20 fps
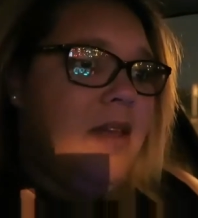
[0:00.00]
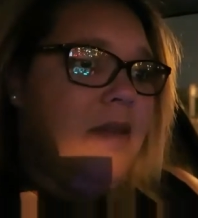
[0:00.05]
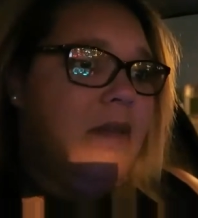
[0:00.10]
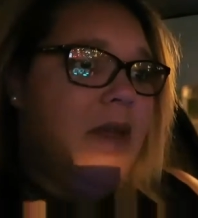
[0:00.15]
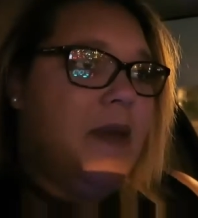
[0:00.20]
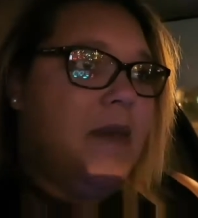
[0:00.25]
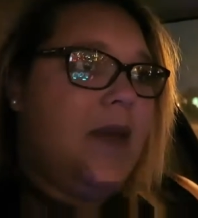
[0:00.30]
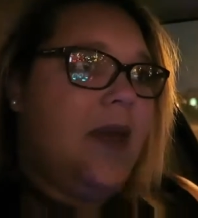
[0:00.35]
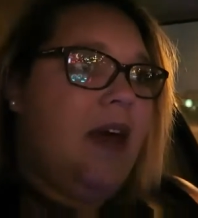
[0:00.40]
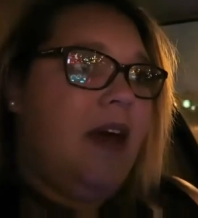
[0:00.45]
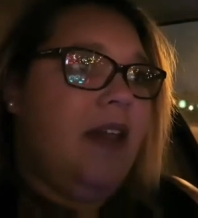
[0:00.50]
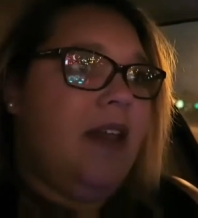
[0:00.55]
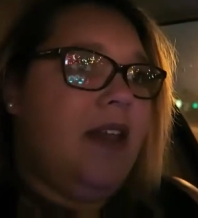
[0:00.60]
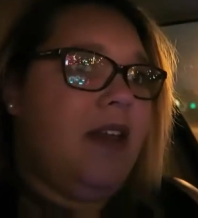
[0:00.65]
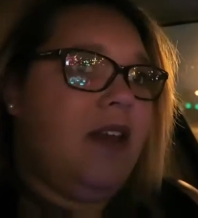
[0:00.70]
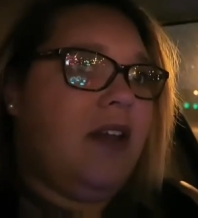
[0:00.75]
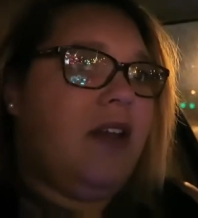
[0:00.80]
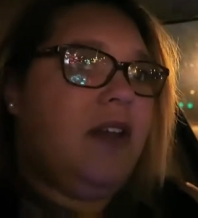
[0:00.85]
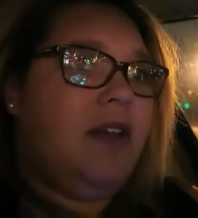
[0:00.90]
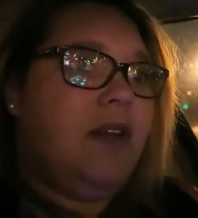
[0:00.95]
maybe I'll
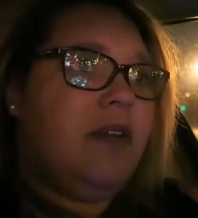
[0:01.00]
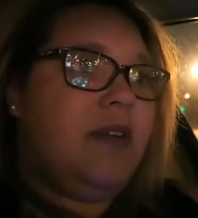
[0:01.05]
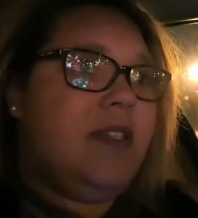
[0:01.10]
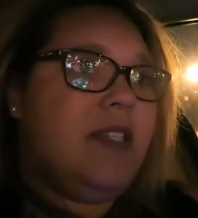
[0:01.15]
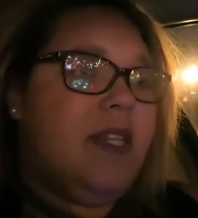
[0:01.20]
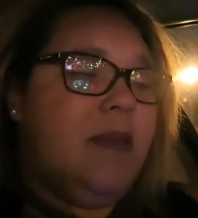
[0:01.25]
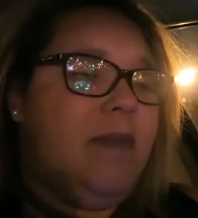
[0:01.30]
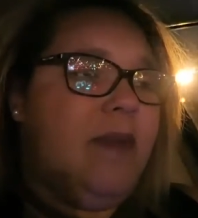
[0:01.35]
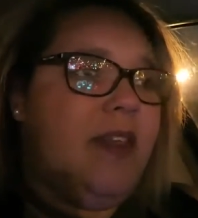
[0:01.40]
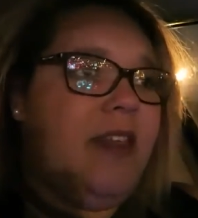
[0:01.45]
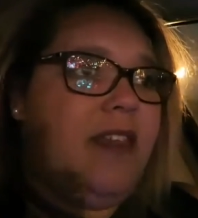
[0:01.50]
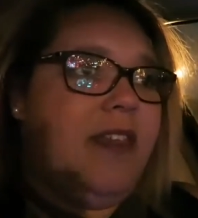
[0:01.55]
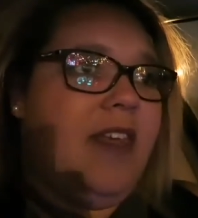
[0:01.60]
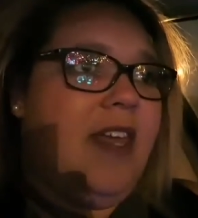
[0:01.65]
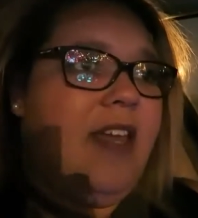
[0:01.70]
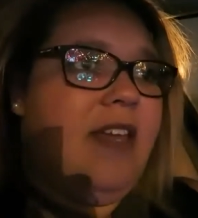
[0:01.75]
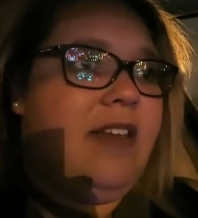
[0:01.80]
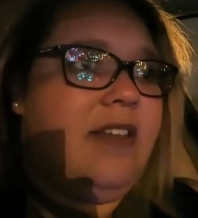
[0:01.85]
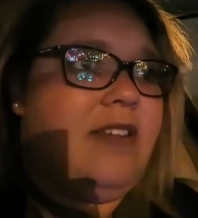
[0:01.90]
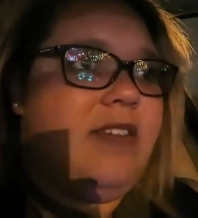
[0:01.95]
include some of the
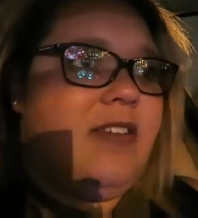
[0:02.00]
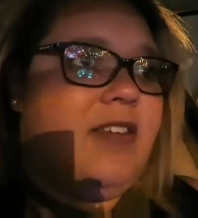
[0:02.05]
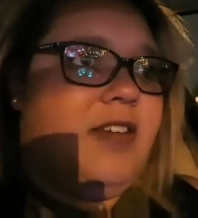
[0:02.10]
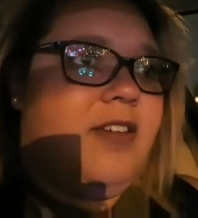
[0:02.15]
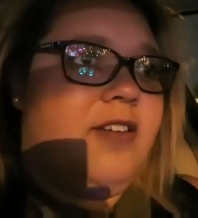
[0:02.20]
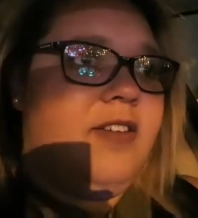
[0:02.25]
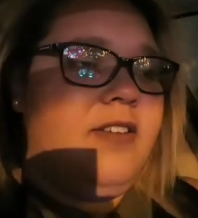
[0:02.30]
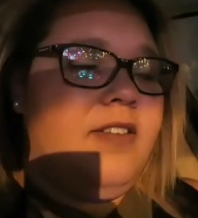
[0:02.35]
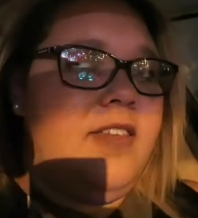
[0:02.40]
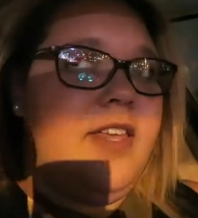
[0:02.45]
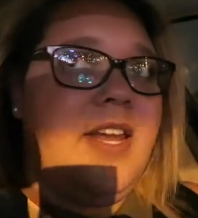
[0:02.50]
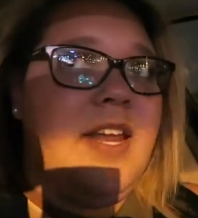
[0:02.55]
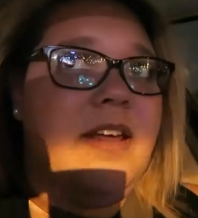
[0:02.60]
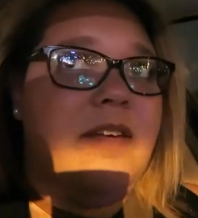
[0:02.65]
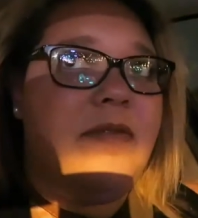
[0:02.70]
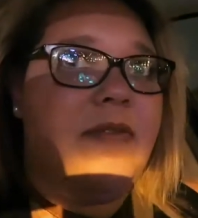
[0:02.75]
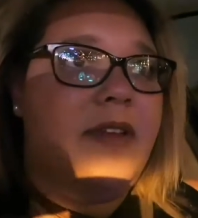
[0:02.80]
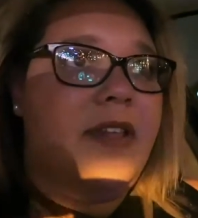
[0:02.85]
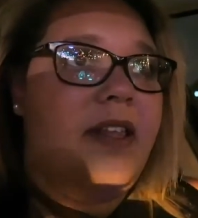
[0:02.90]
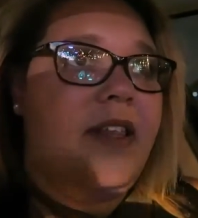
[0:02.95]
things that I
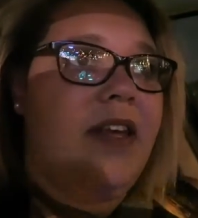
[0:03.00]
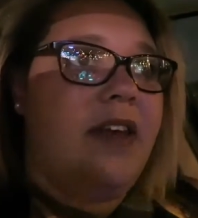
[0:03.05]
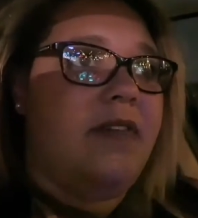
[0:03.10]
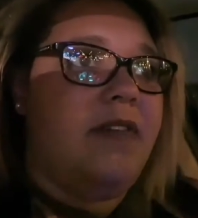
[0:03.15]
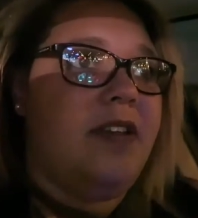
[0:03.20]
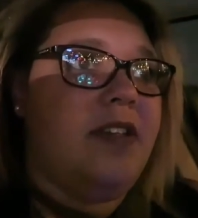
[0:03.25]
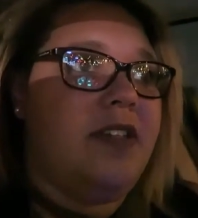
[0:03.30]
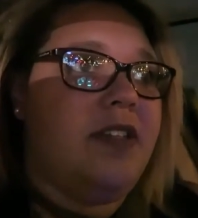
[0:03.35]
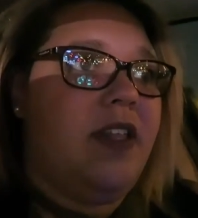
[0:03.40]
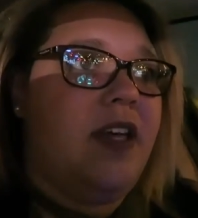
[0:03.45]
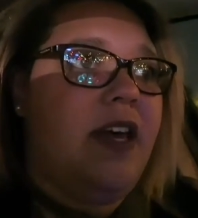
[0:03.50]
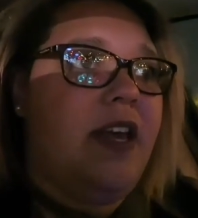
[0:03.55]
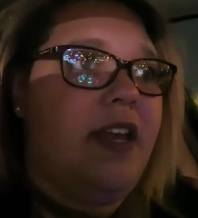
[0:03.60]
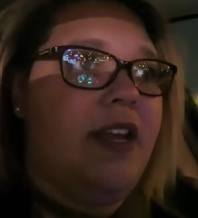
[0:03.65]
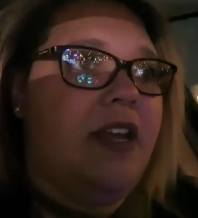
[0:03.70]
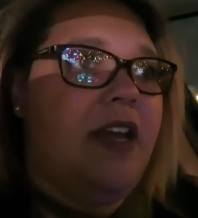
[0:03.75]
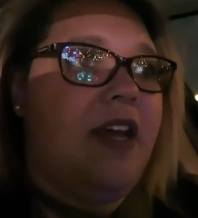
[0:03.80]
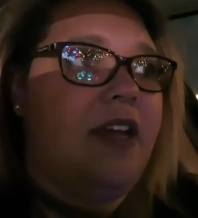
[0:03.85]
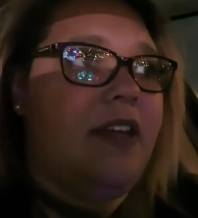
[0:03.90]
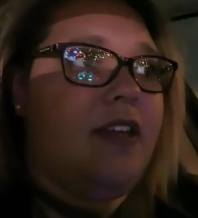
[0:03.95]
really loved in July
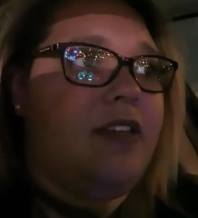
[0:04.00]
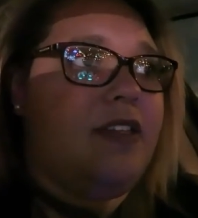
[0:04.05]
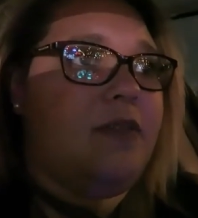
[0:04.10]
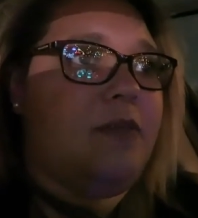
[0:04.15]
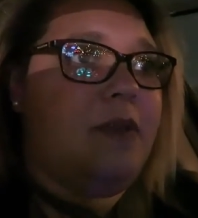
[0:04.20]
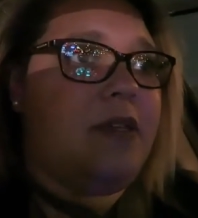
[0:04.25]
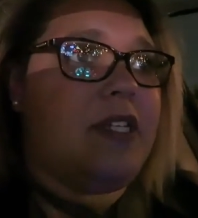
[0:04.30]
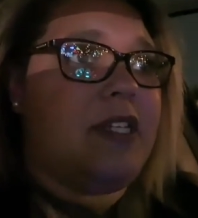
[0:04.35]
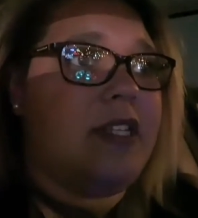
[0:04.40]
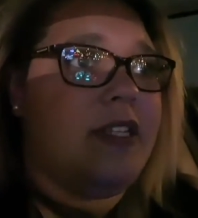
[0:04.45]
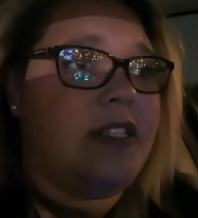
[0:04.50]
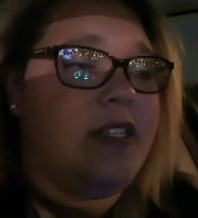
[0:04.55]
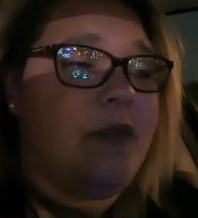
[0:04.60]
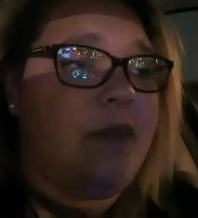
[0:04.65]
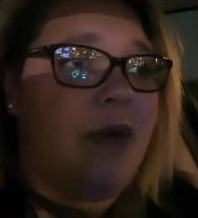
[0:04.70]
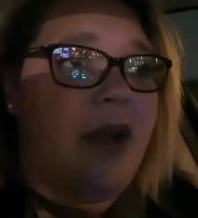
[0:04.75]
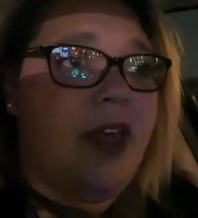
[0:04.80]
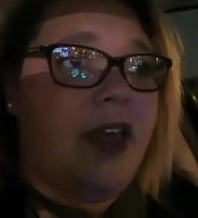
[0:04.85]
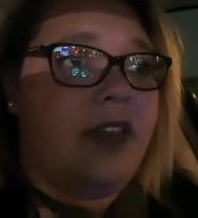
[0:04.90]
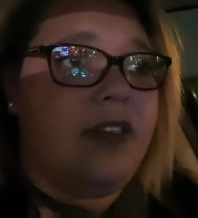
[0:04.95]
and August, which, because I
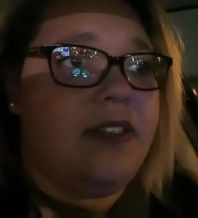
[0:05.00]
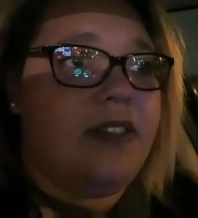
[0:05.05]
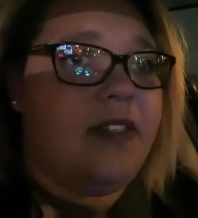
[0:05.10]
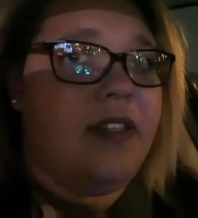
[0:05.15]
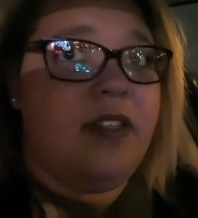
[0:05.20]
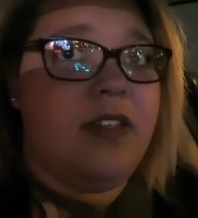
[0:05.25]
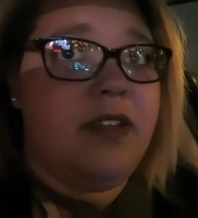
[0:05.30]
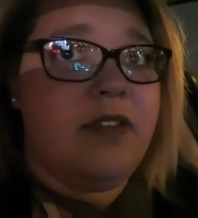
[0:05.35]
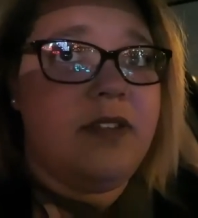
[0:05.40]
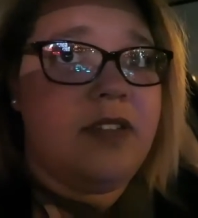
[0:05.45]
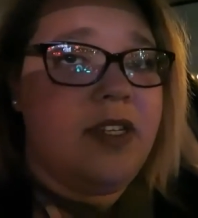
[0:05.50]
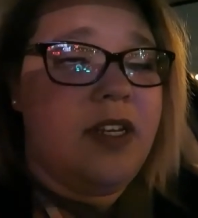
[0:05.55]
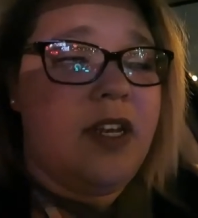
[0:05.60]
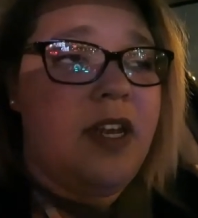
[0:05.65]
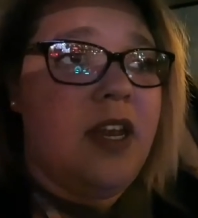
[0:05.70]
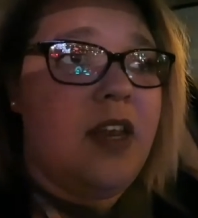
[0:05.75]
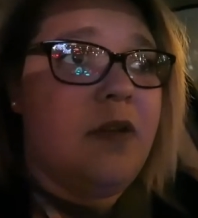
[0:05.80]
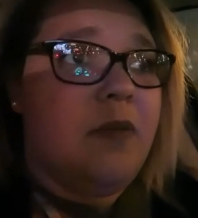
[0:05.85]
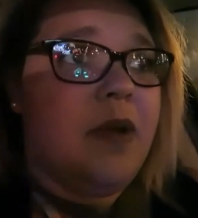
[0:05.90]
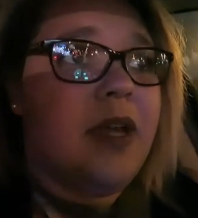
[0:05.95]
probably still used them
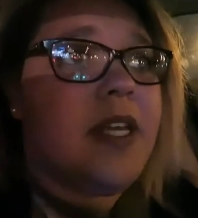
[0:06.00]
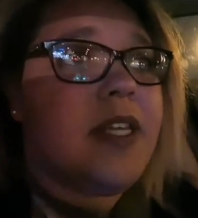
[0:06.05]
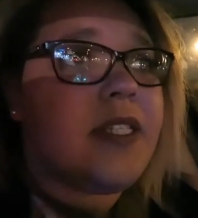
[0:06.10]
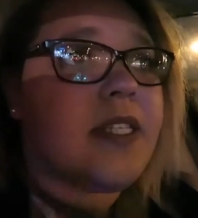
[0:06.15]
anyways.